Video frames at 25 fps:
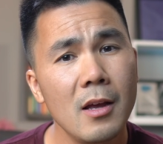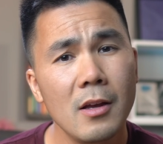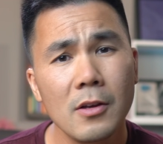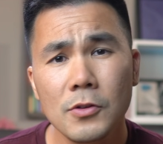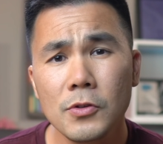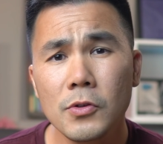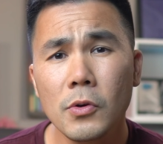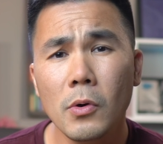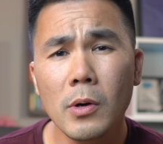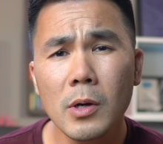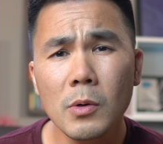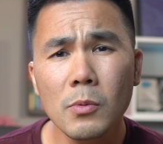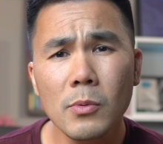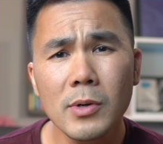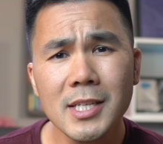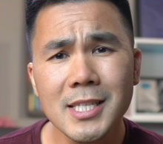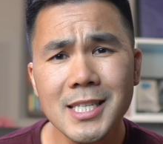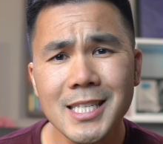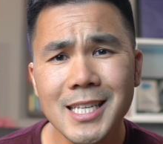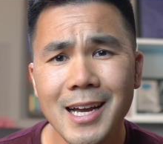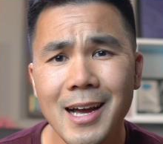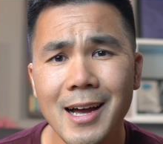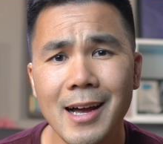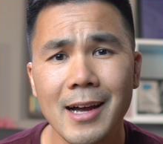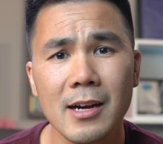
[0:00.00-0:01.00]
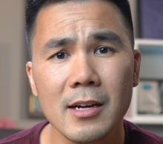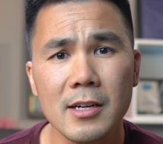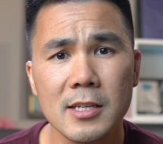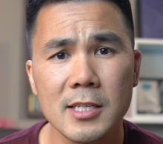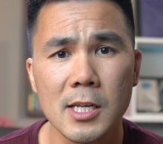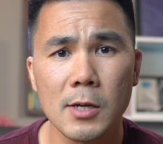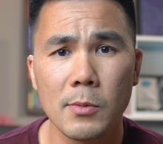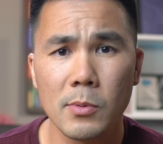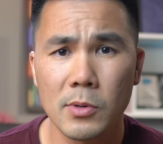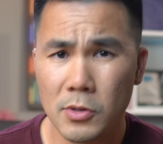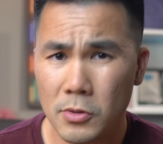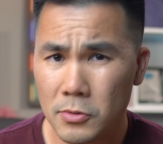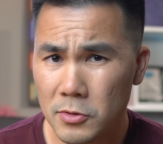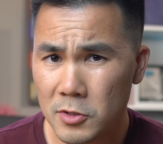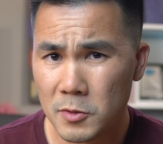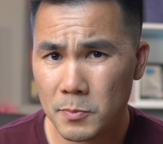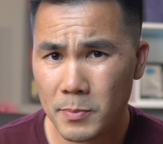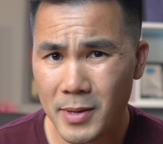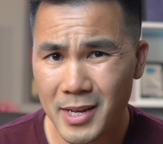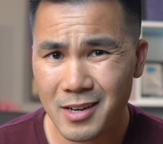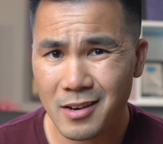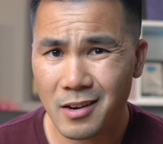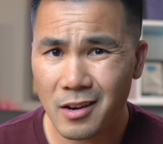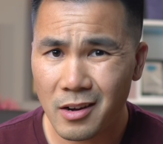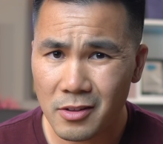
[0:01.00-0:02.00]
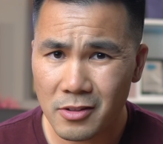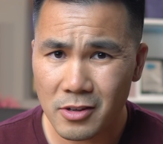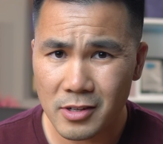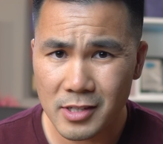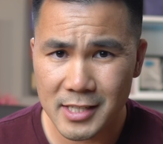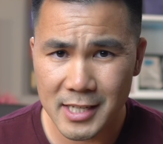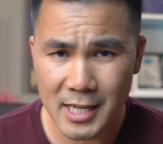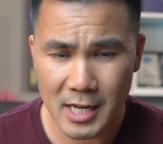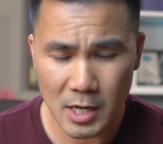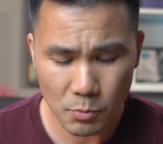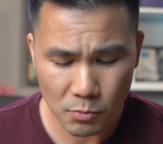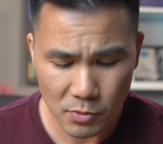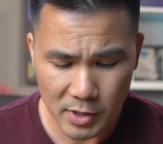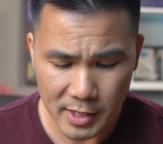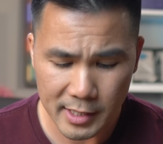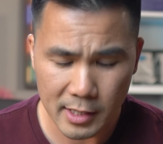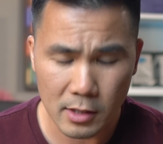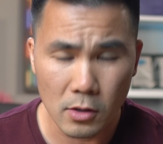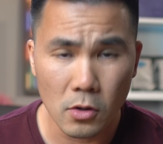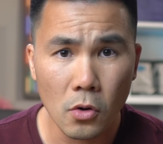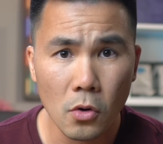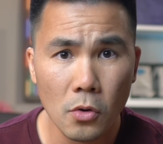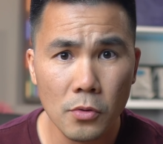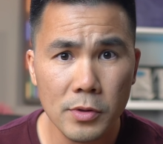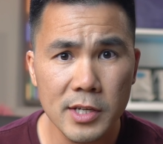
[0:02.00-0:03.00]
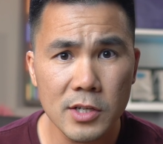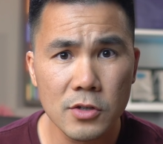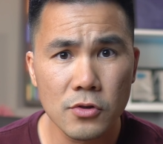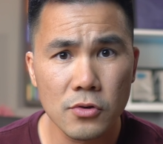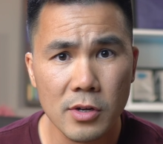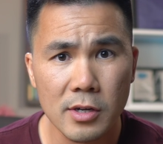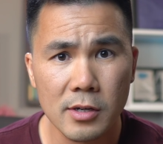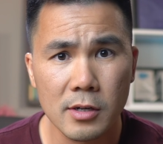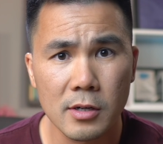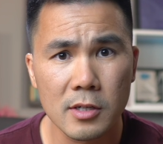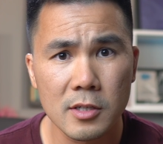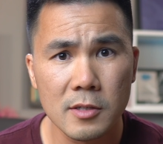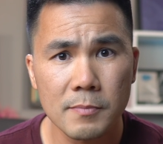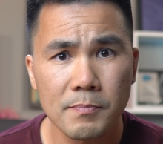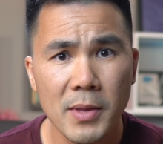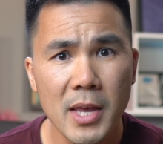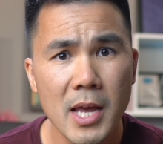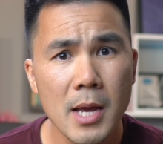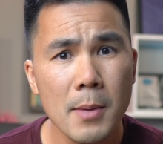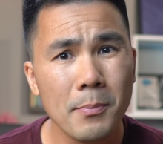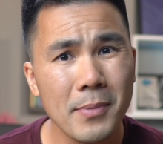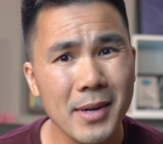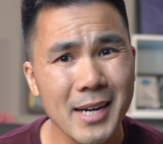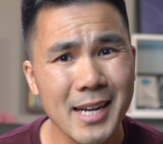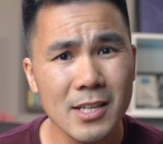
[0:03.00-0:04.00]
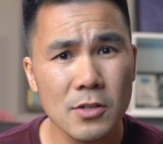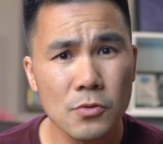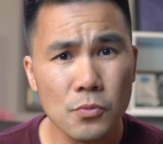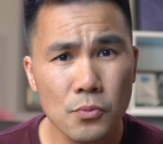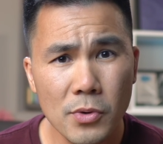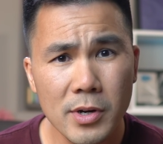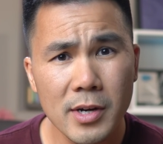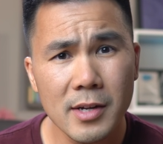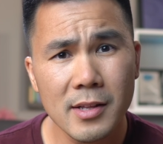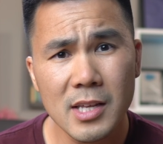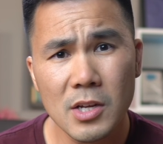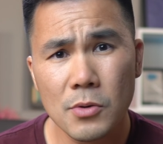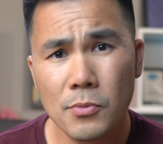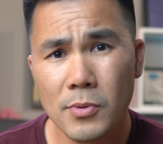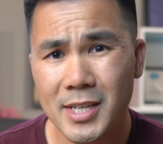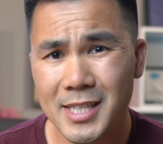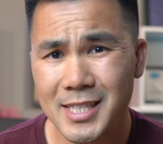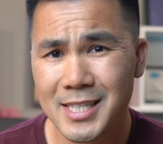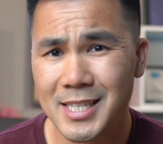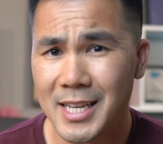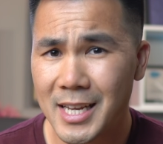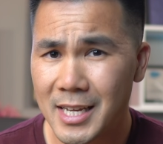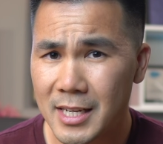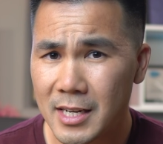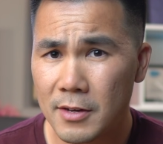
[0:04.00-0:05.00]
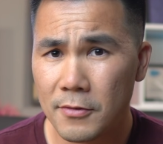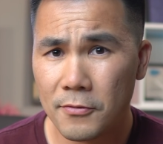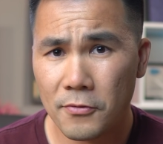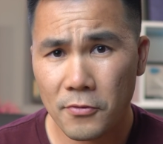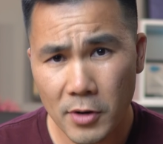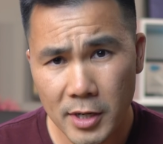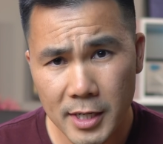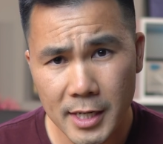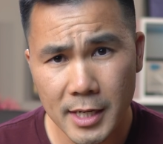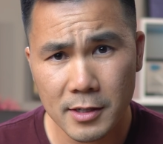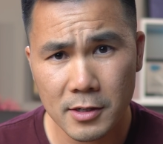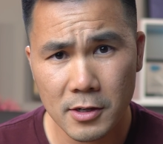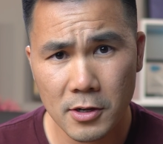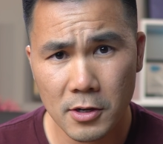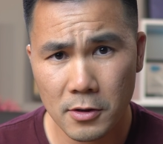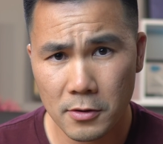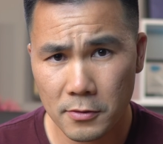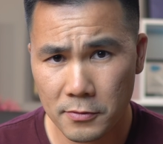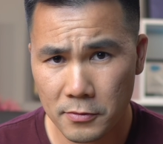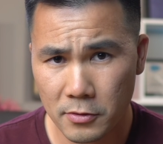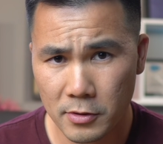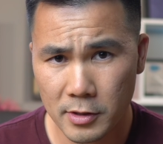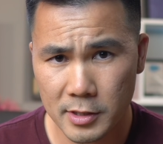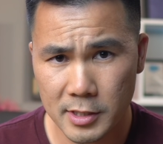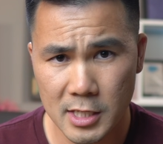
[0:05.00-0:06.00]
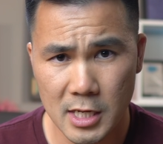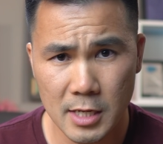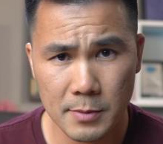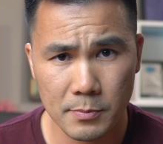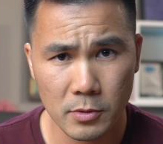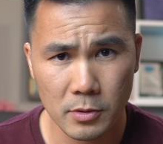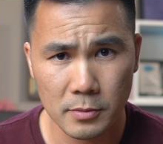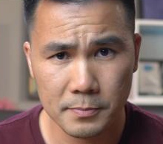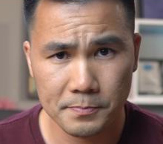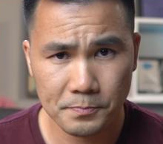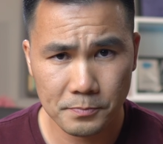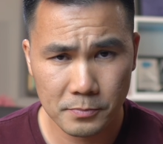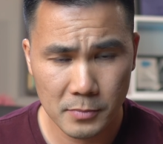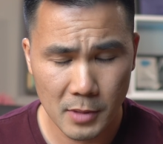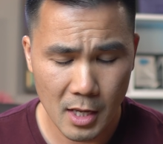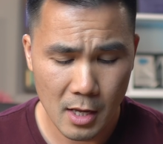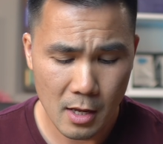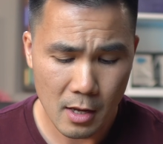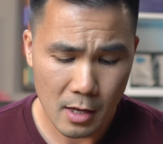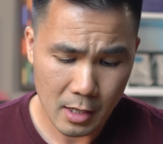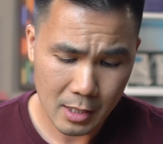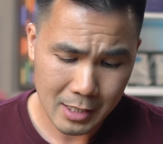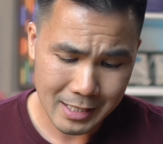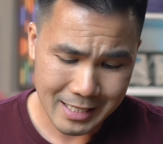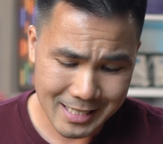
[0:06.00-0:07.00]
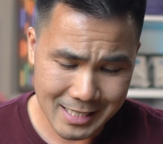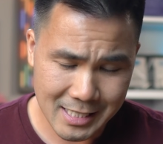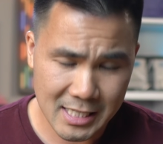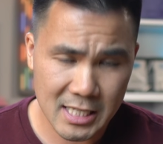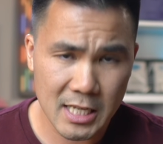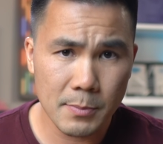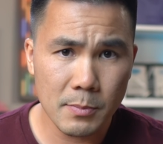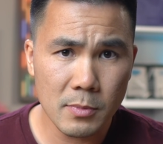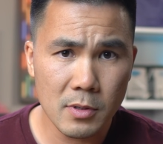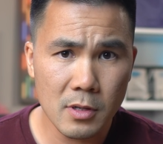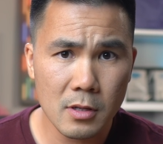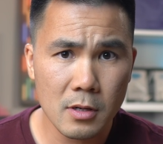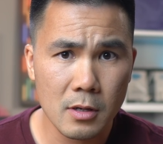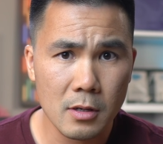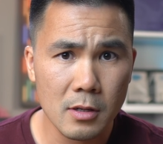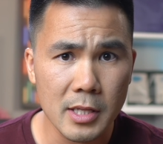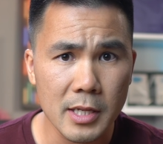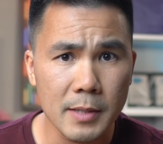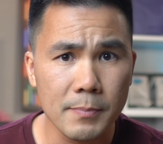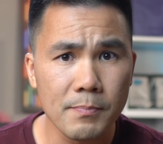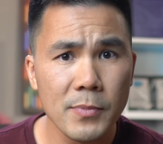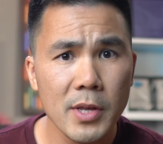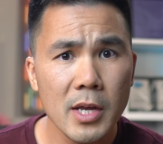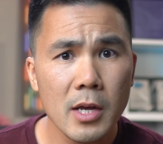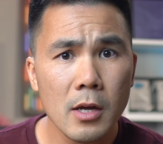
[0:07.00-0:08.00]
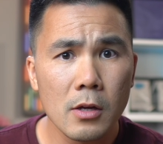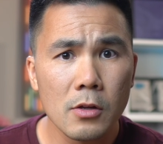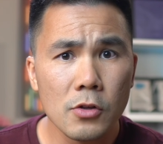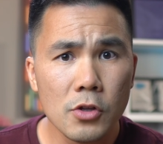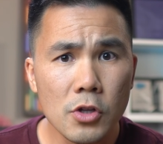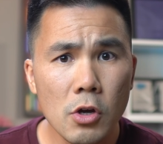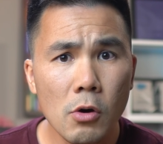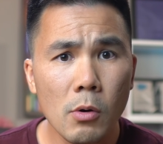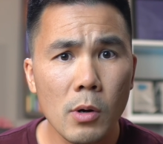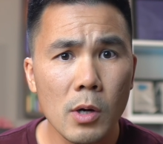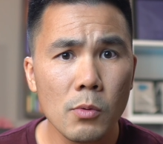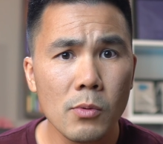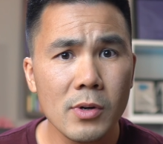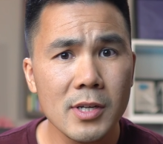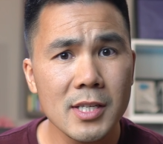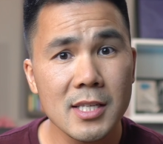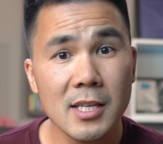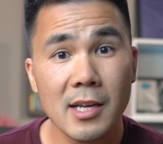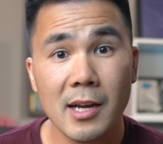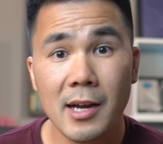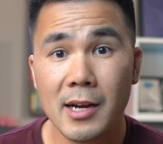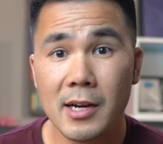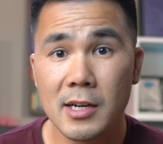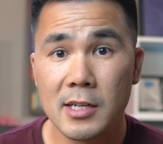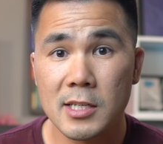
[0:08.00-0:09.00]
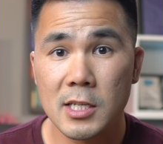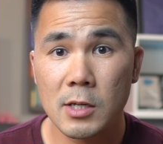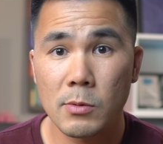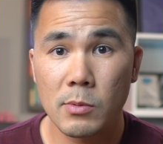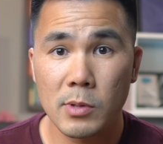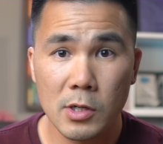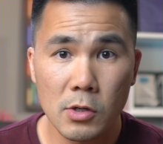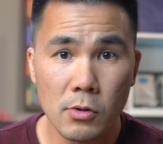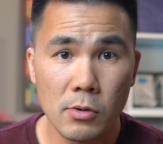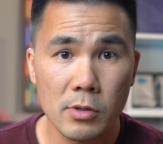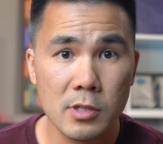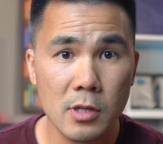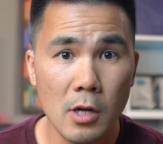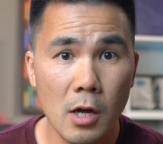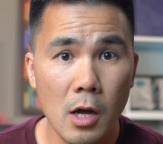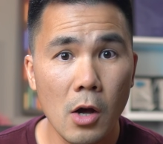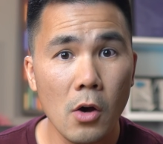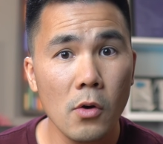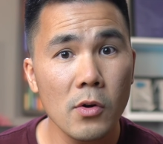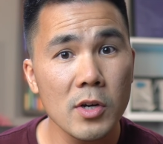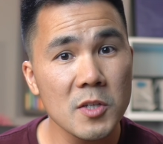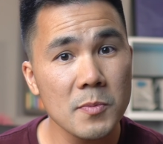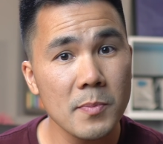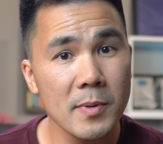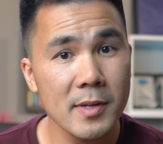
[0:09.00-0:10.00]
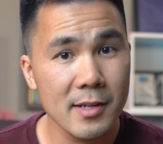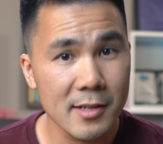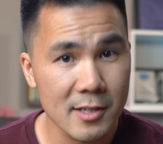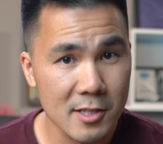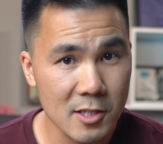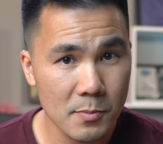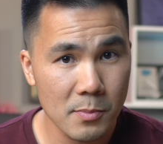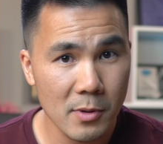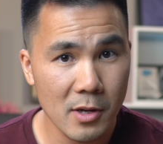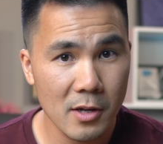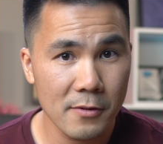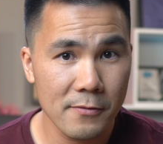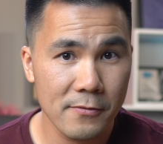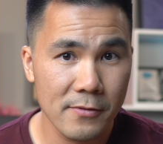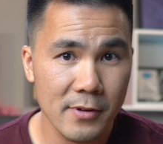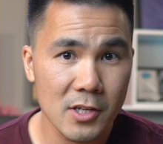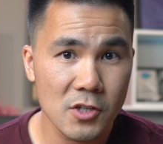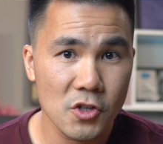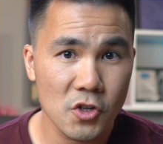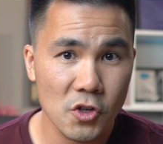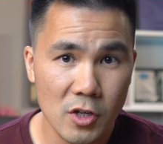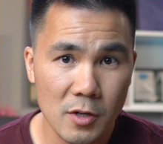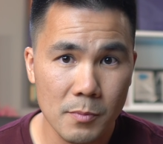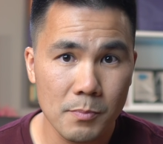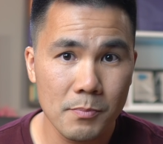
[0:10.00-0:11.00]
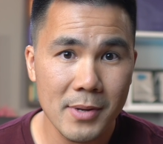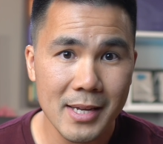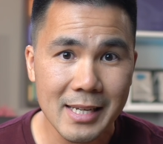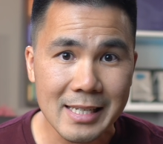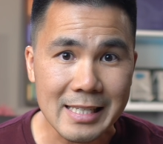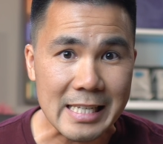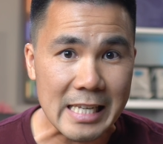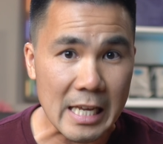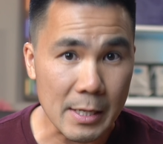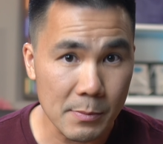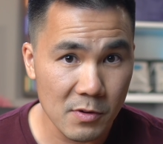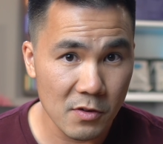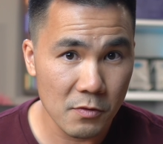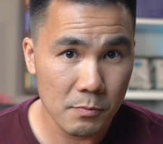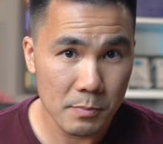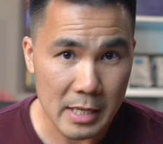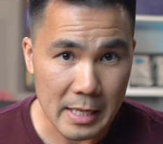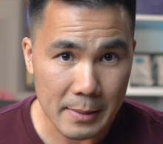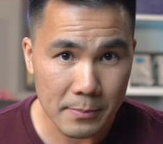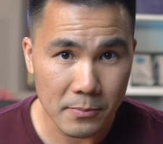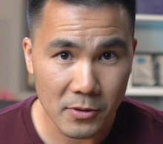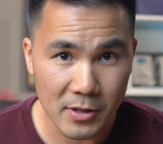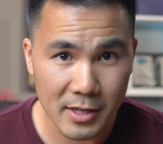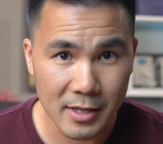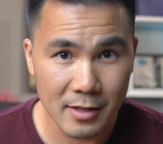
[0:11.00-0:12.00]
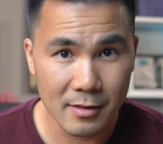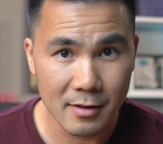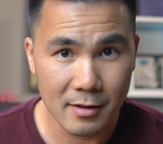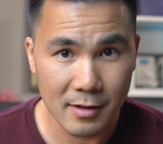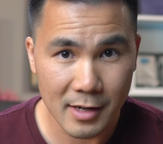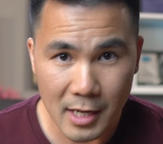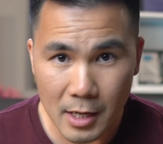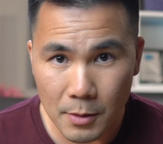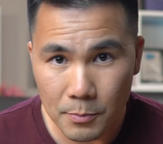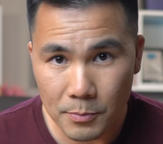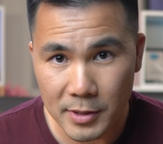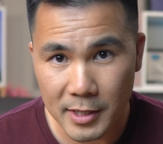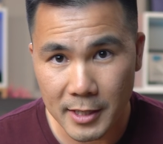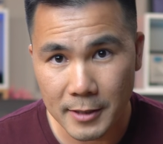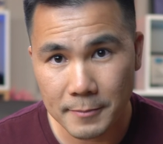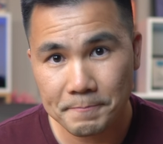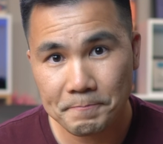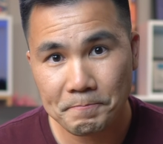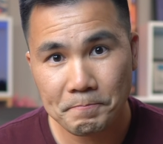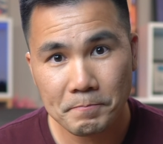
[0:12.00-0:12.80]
No one wants to hire someone who spent all their time writing only triggers but has rarely written any front-end code, for example. Similarly, no one wants to hire someone who has always been a small fish in a big team of people in their company.